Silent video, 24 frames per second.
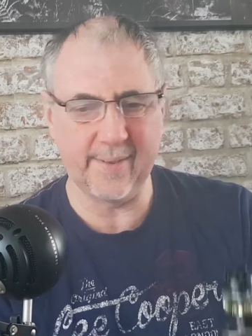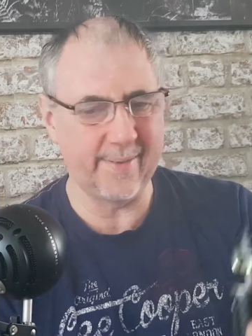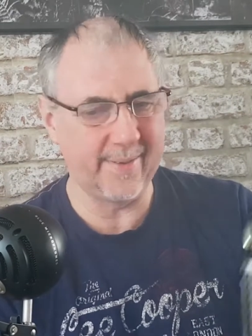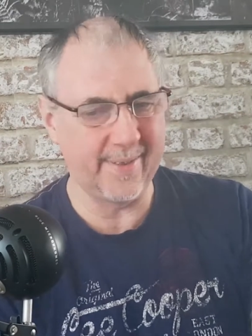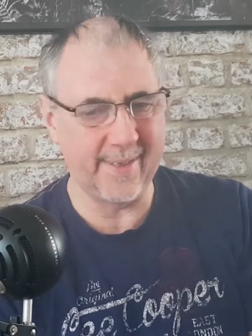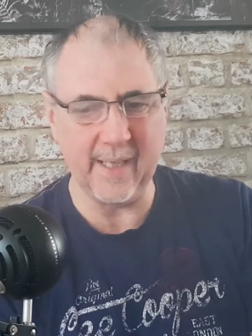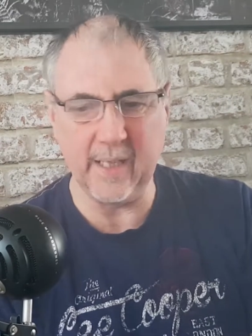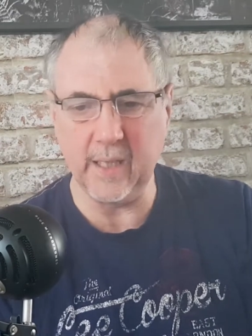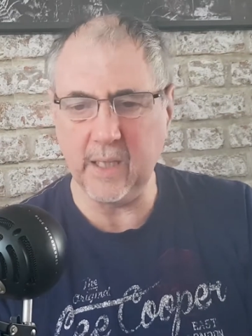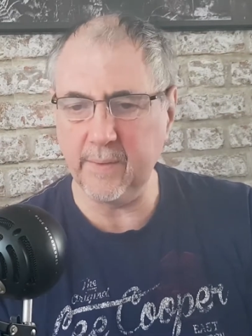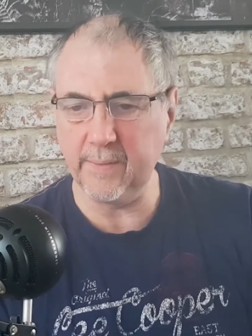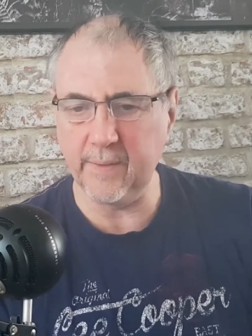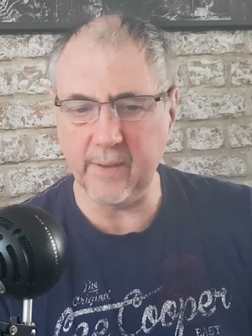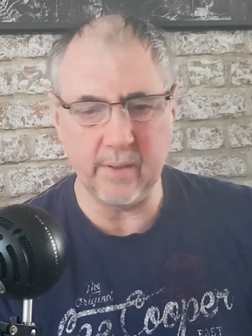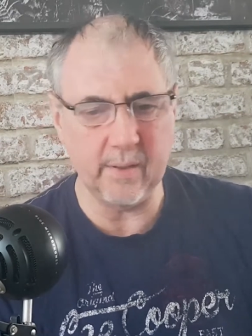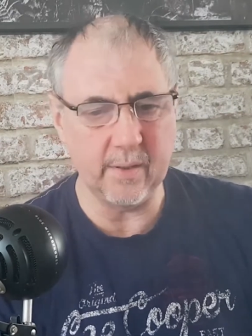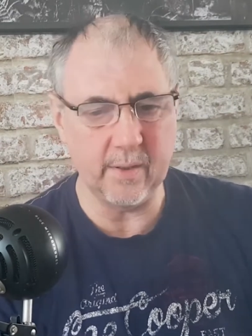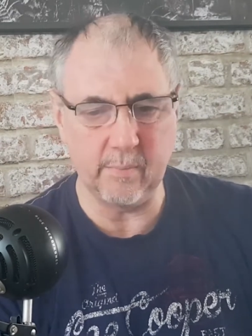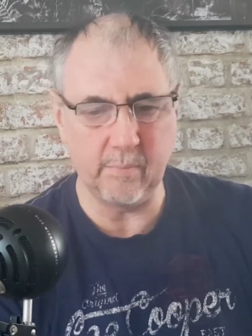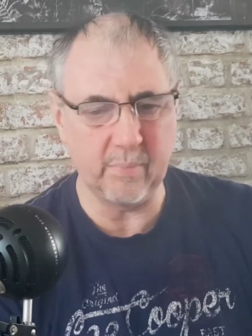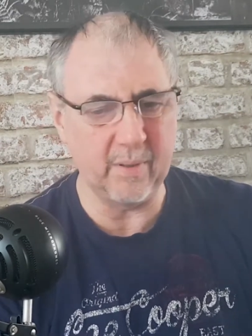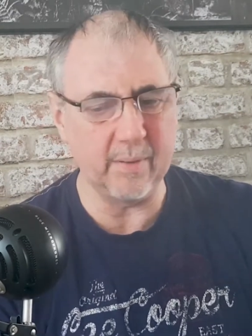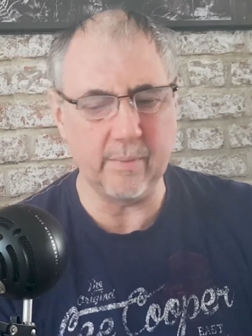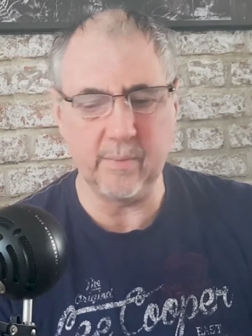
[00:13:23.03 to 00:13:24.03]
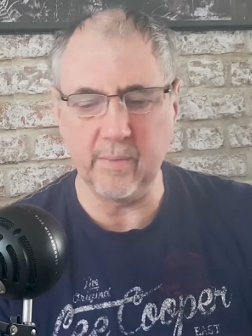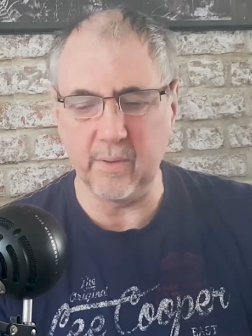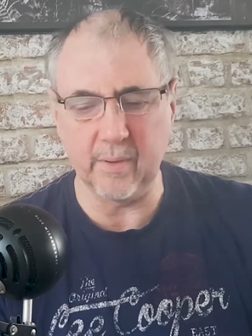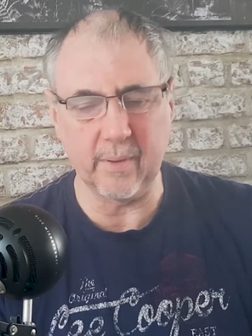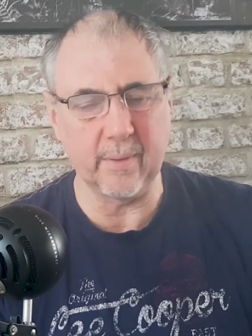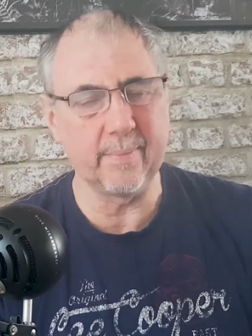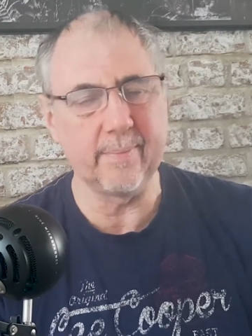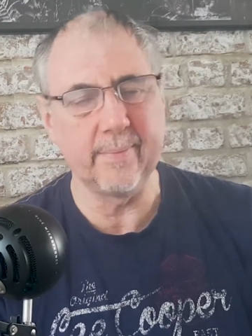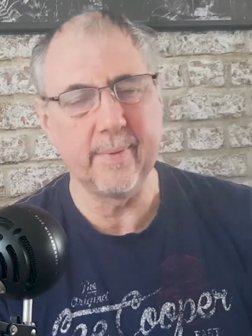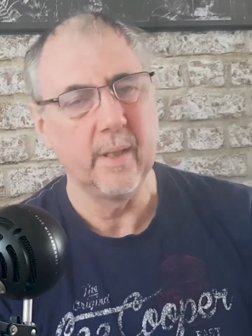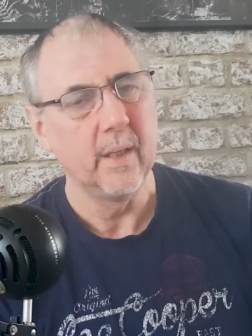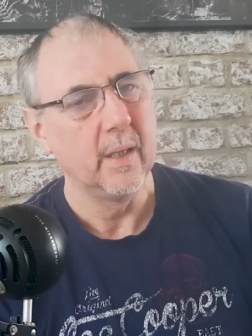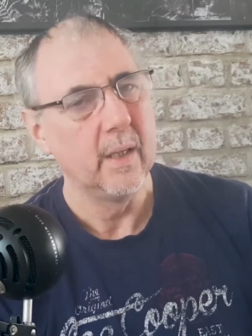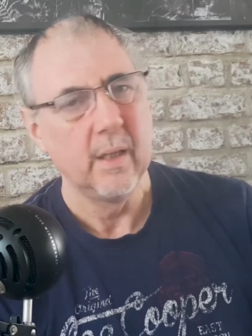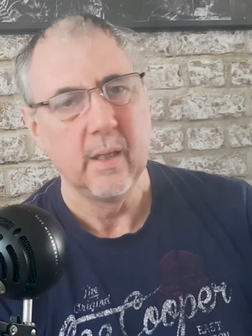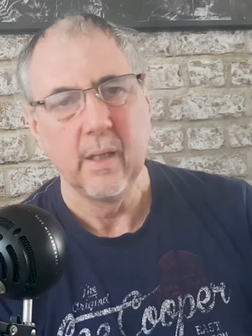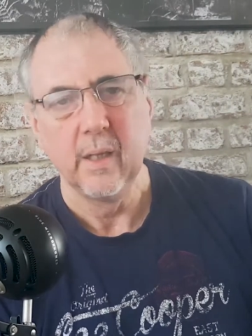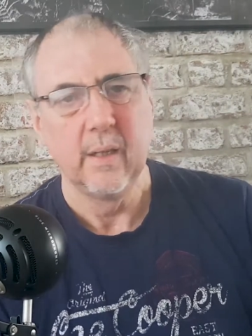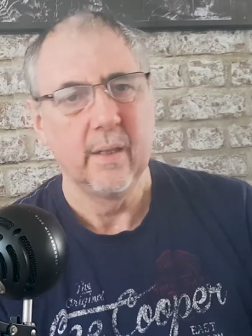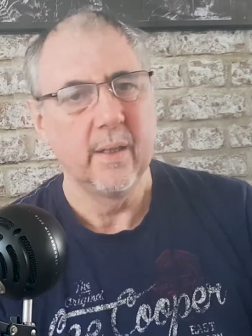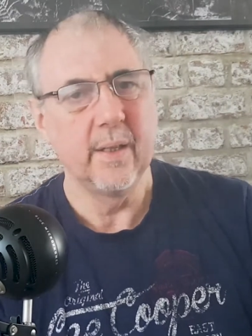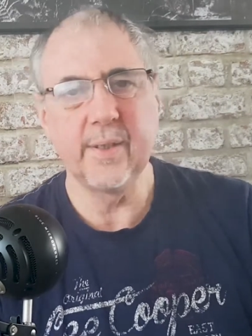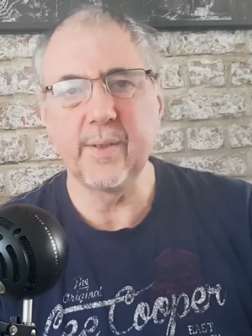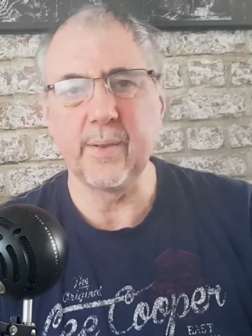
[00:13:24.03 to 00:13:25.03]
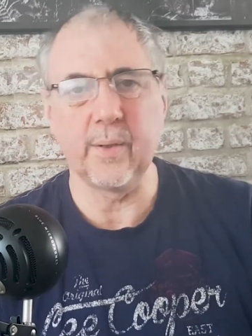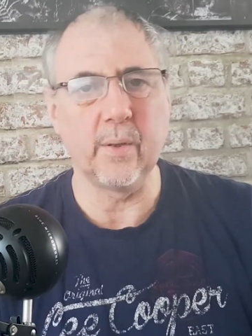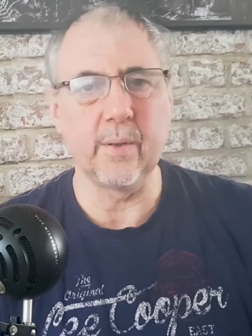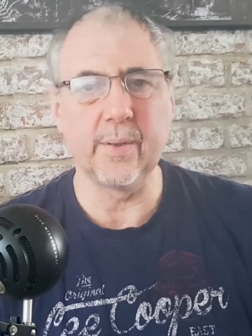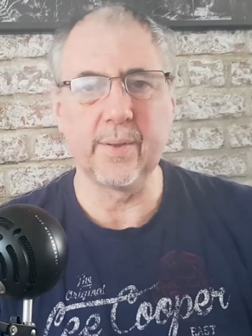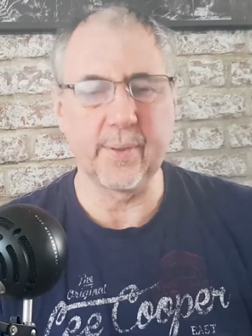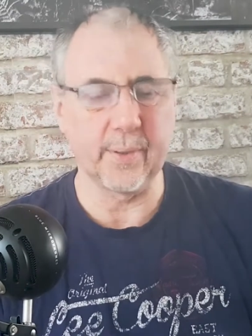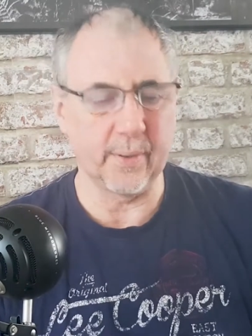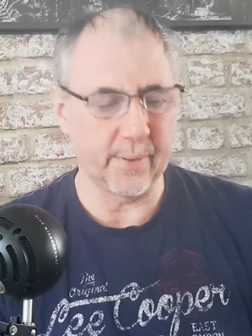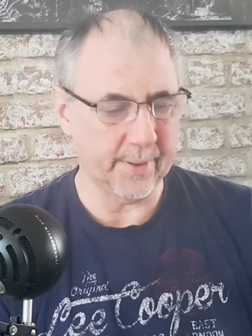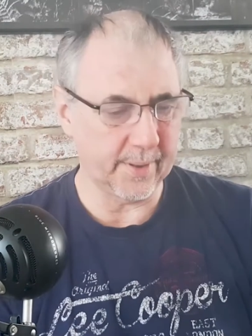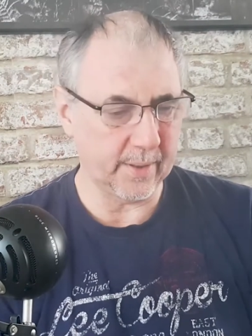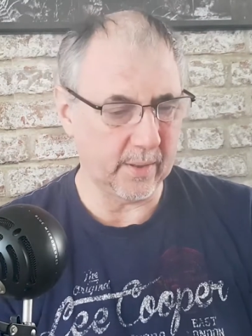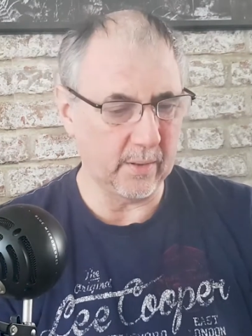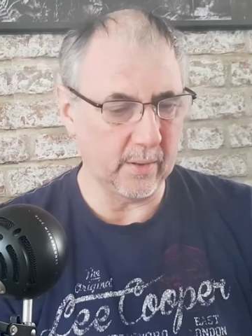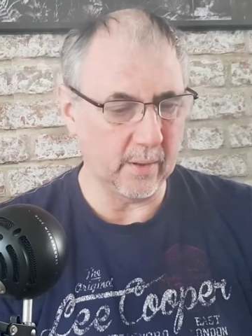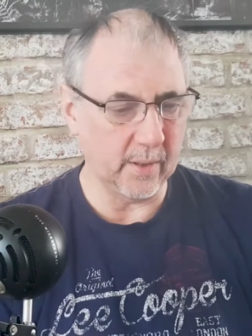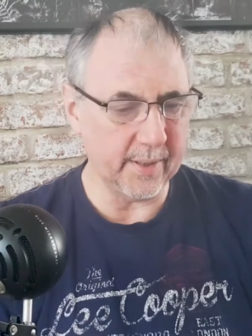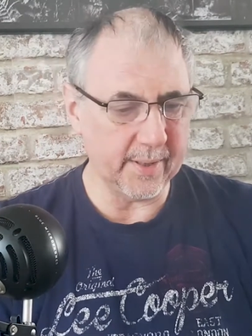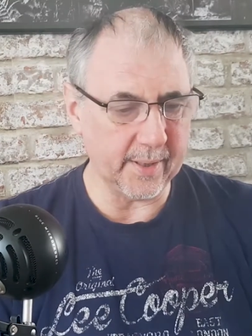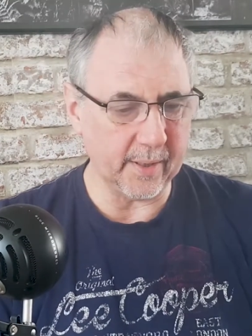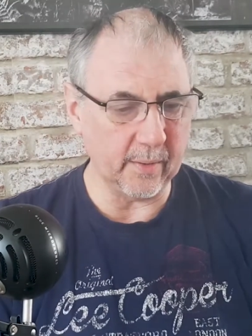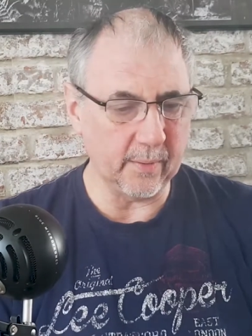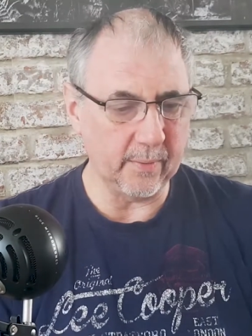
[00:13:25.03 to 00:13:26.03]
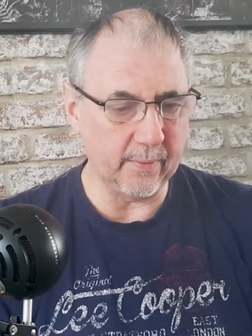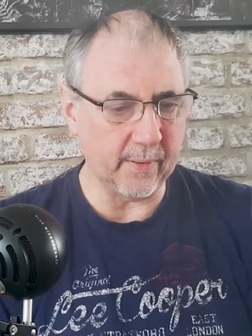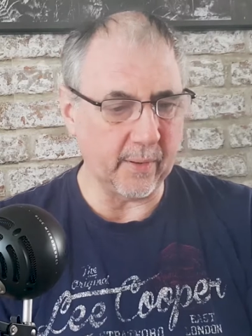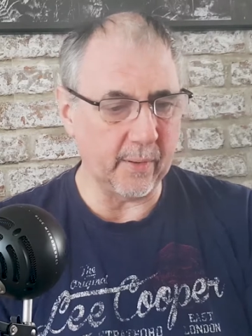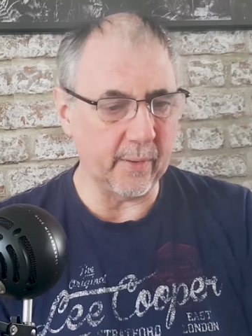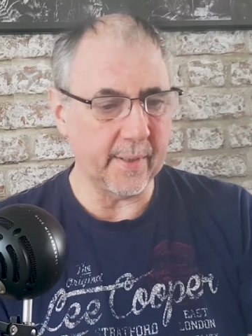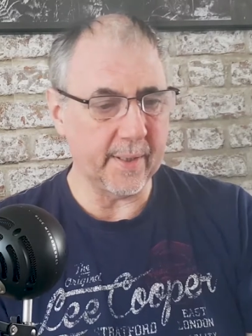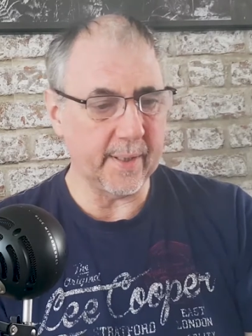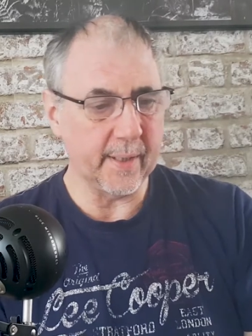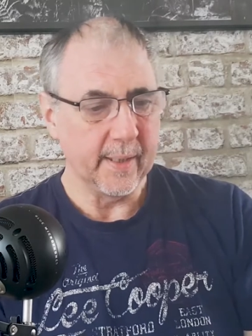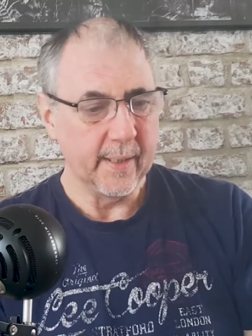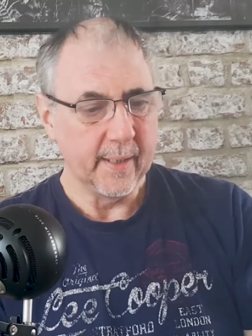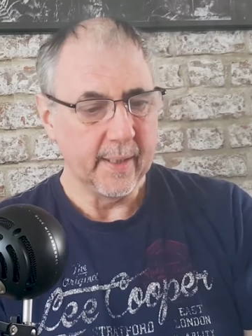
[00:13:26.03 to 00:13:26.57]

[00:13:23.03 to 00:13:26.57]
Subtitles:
silvers, you know, there's all sorts of colours out for it.